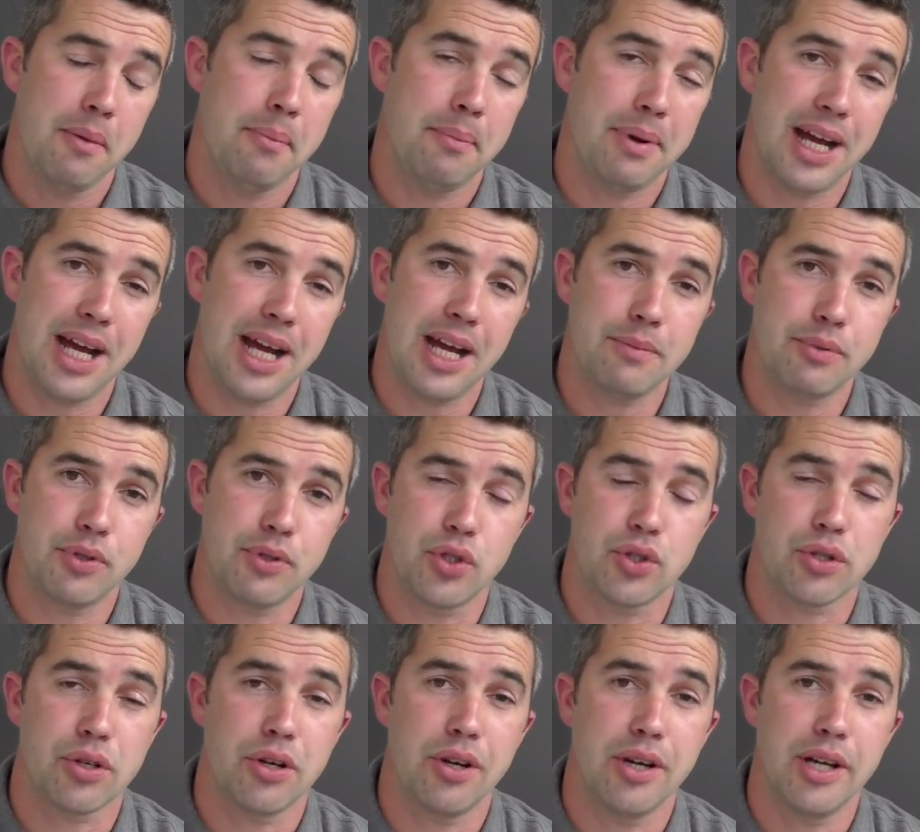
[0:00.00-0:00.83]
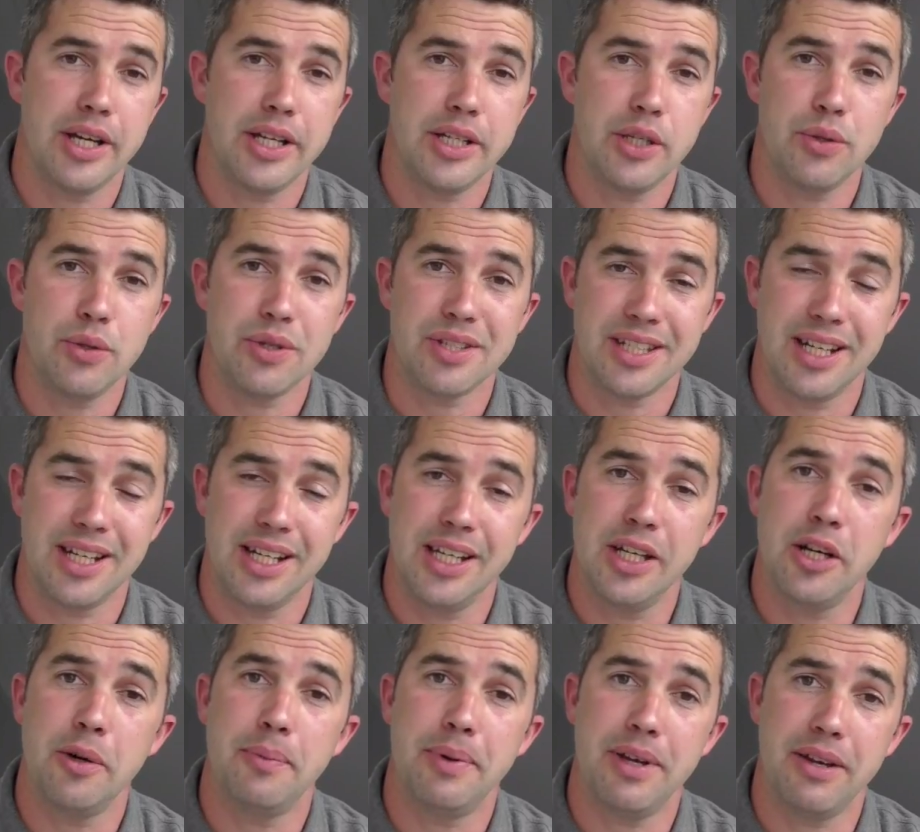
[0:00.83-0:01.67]
perhaps try using a
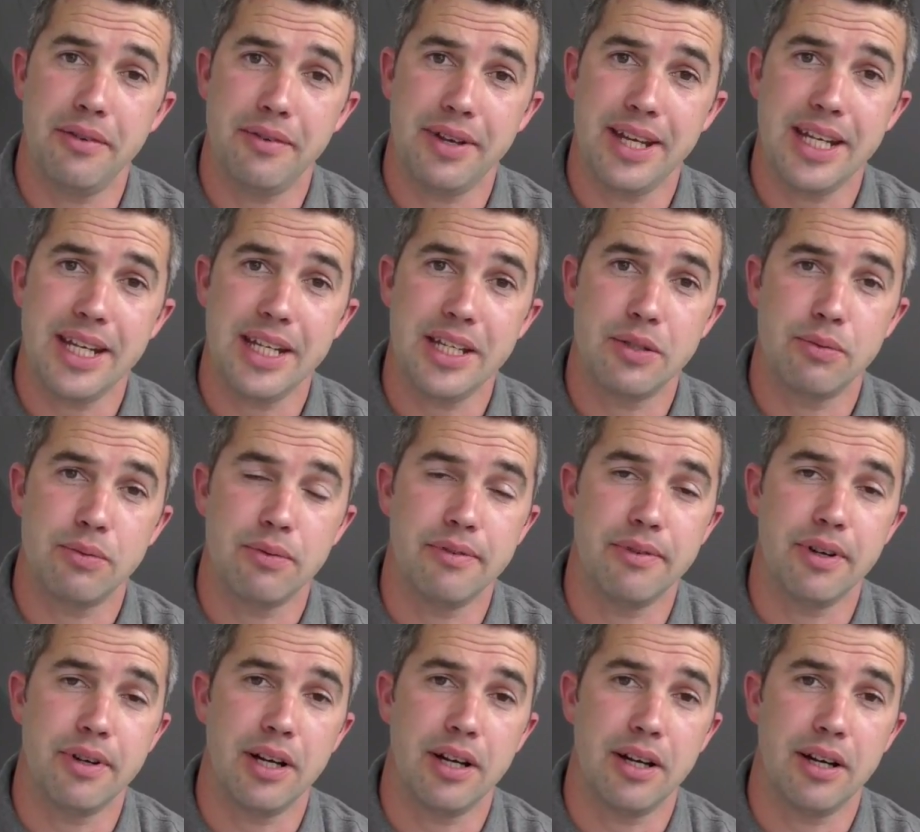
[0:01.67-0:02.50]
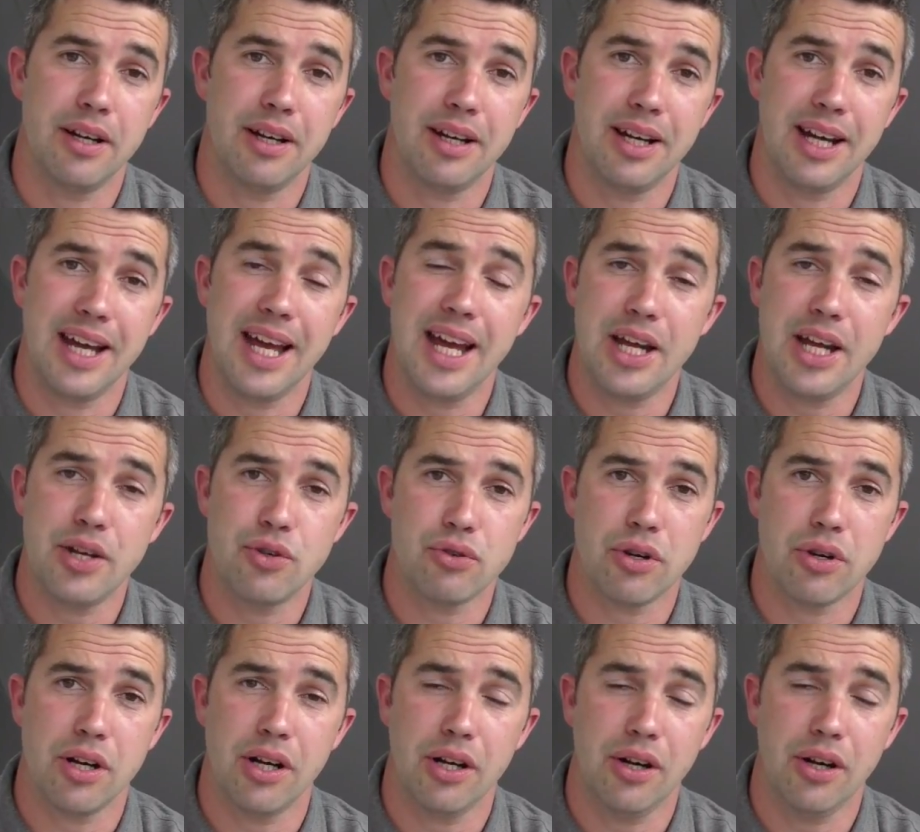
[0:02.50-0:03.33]
little bit of heat with a
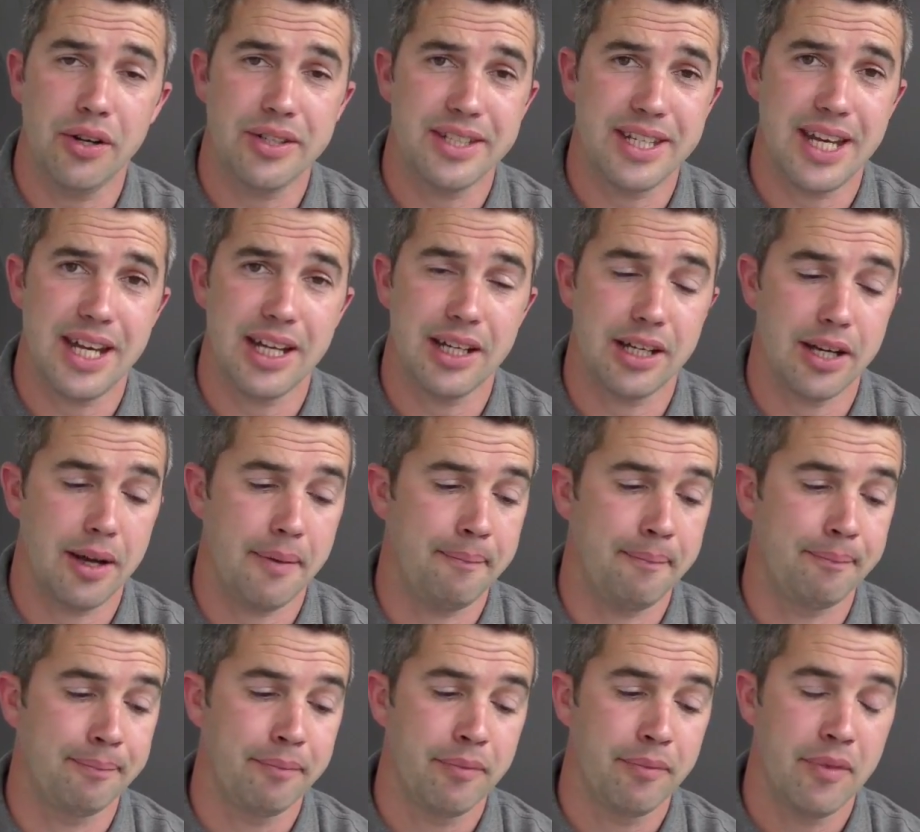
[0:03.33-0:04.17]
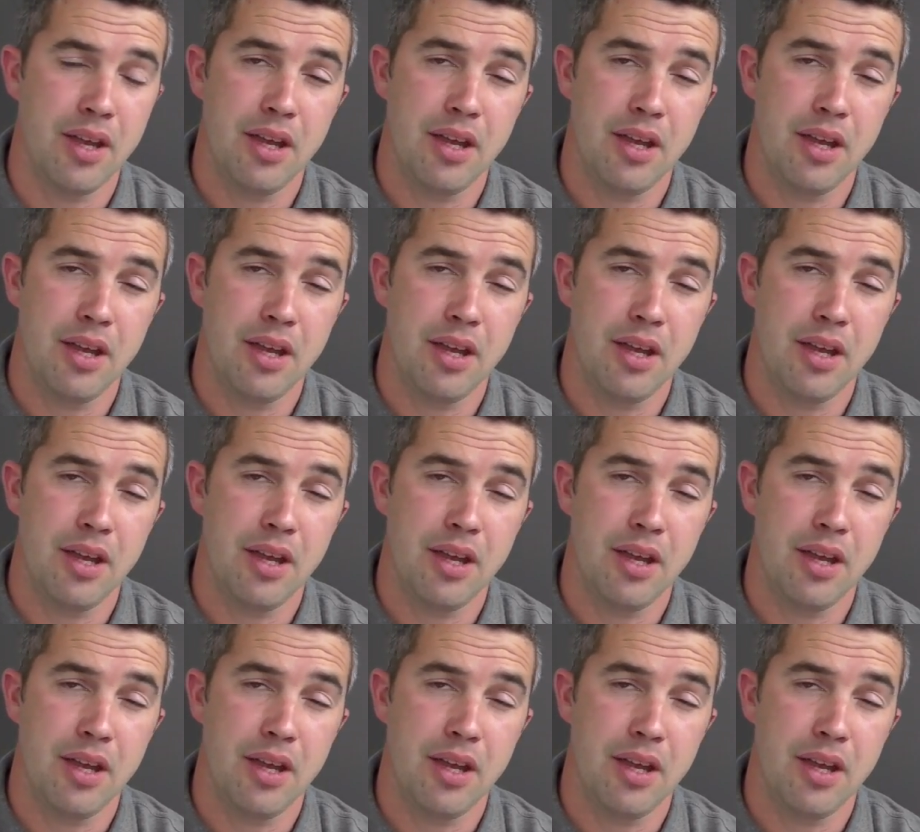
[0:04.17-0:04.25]
hairdryer, hot air gun,